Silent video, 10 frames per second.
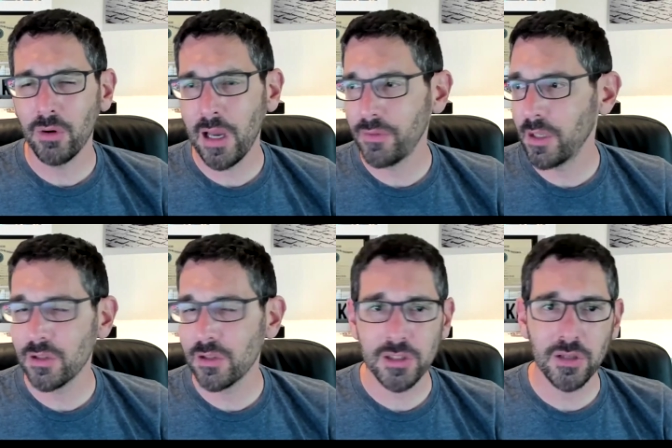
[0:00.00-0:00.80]
don't have the
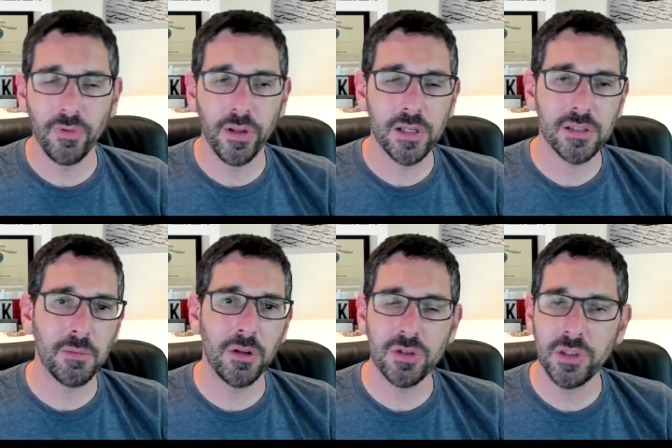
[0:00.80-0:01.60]
exhaustive list. I
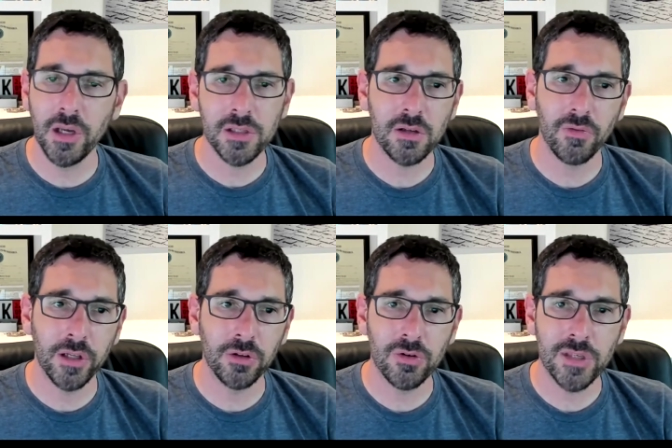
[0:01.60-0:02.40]
mean, there's dozens of
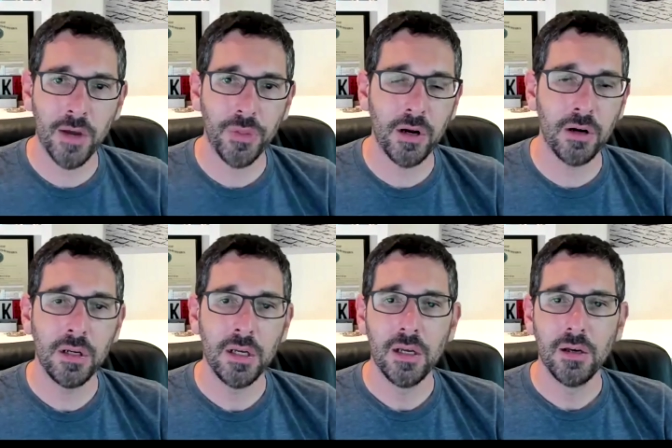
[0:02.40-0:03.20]
lenders out
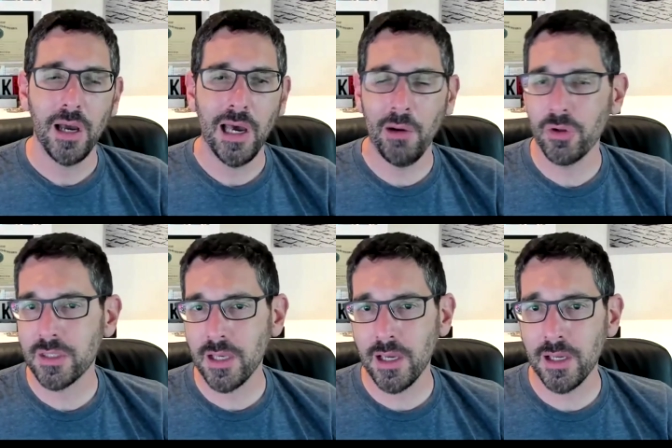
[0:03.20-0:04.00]
there. I would
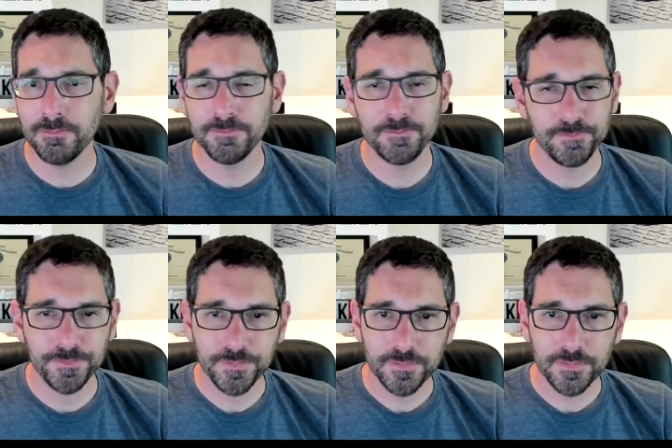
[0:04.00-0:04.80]
say
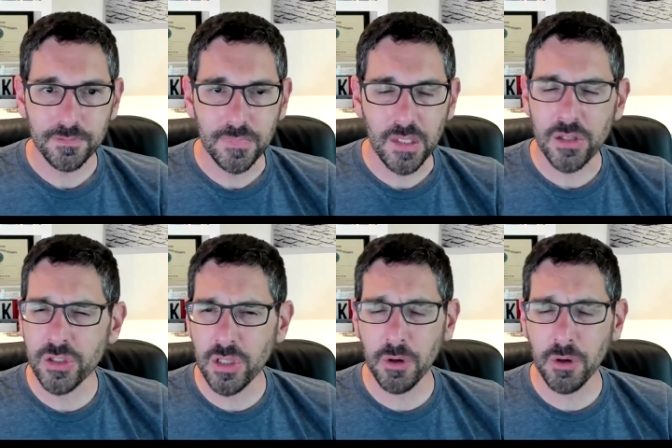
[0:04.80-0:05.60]

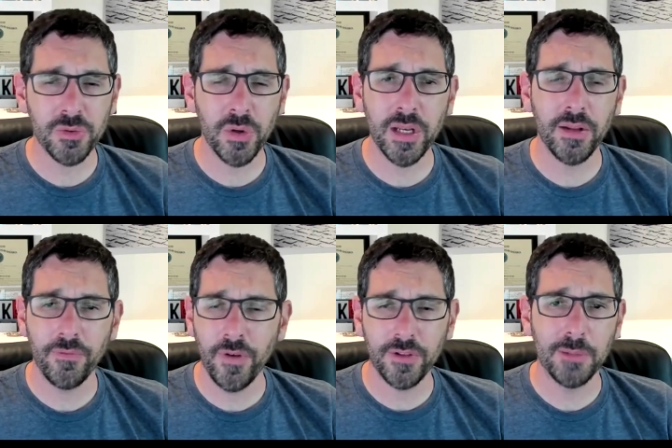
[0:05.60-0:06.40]
somewhere between
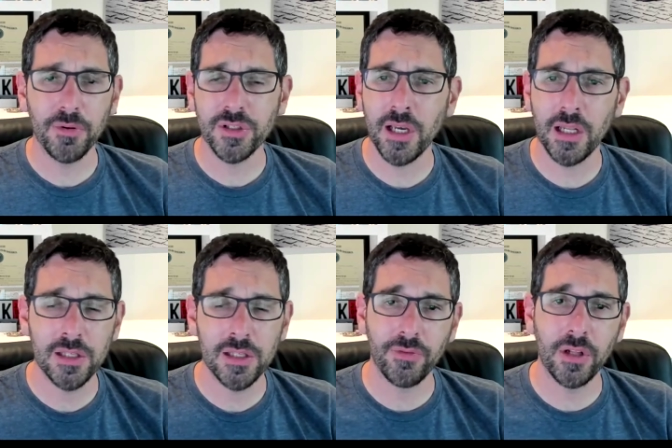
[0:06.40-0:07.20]
50% and
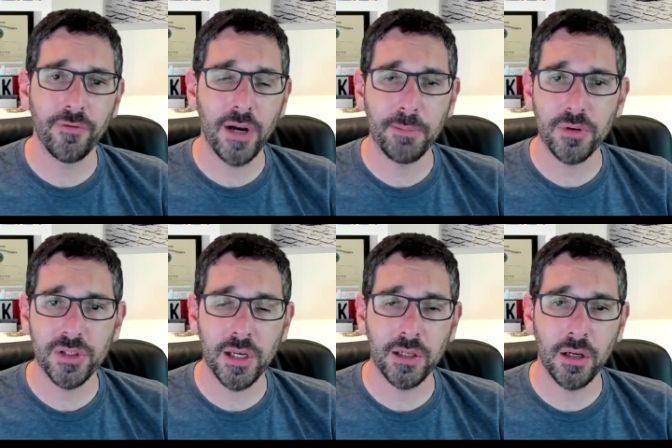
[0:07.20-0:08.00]

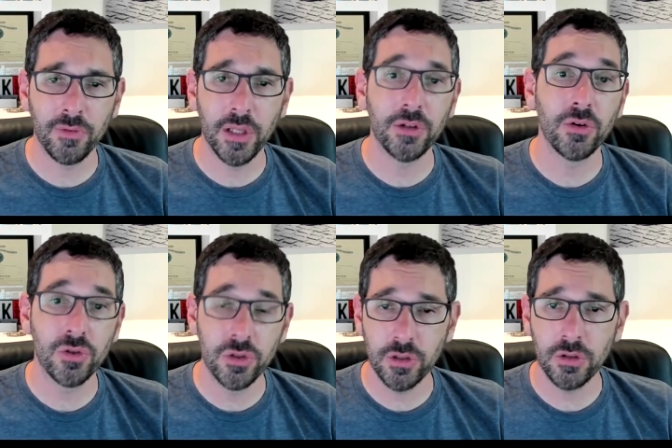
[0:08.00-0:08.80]
75% of lenders
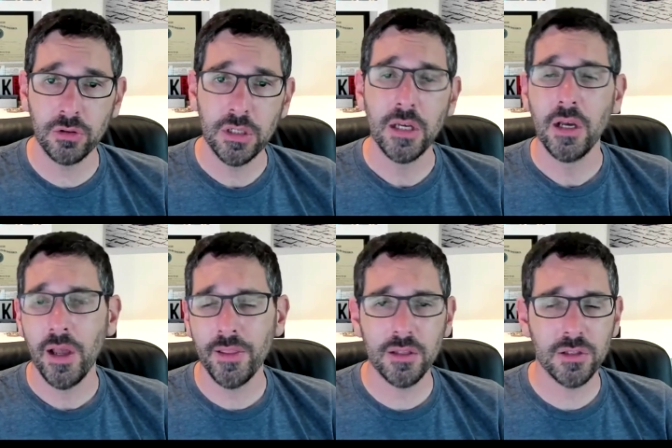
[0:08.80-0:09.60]
do,
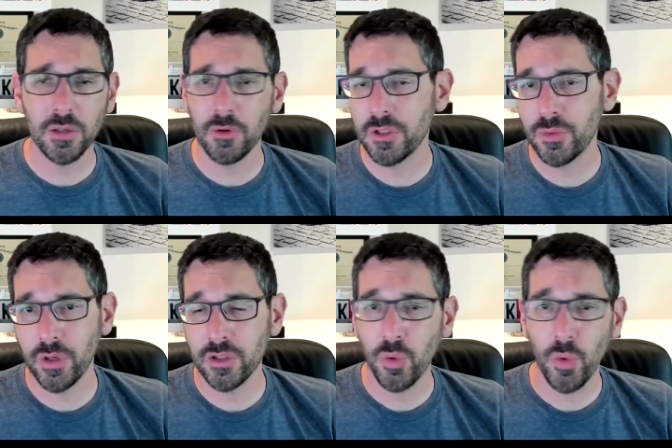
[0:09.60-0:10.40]
and then somewhere
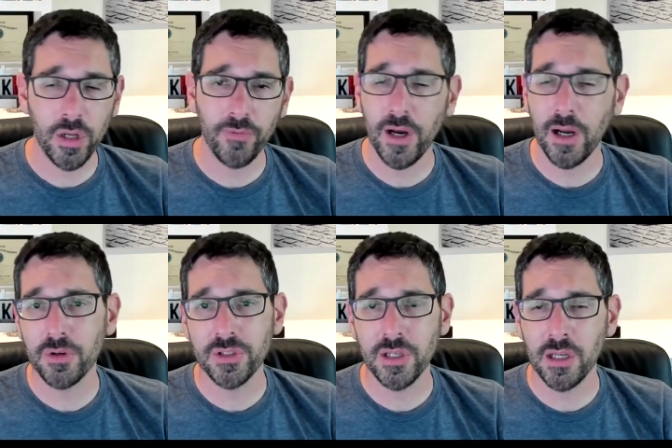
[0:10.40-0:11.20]
between
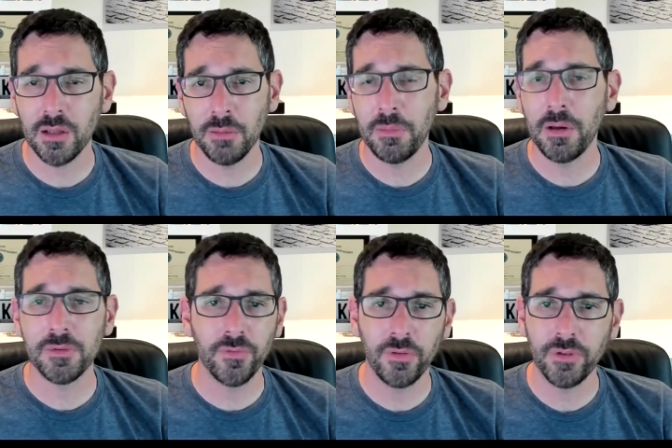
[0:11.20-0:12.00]
25%, maybe up
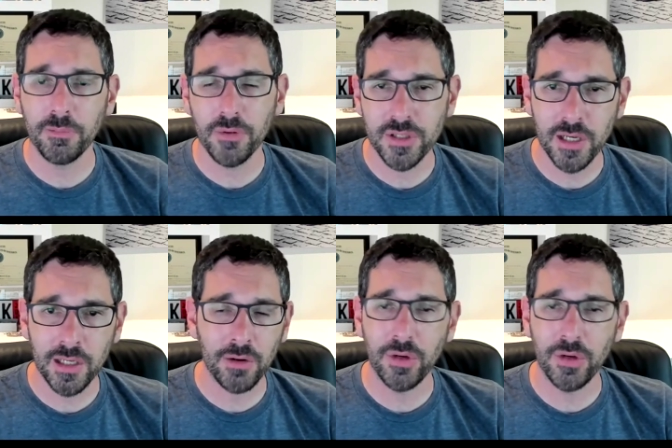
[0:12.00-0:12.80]
to 50%.
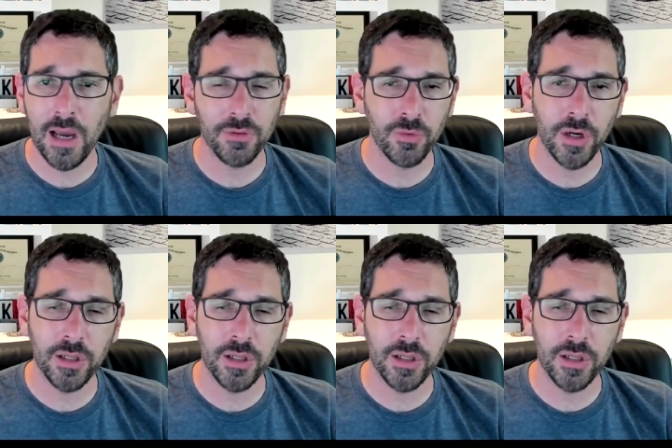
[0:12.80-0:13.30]
I don't have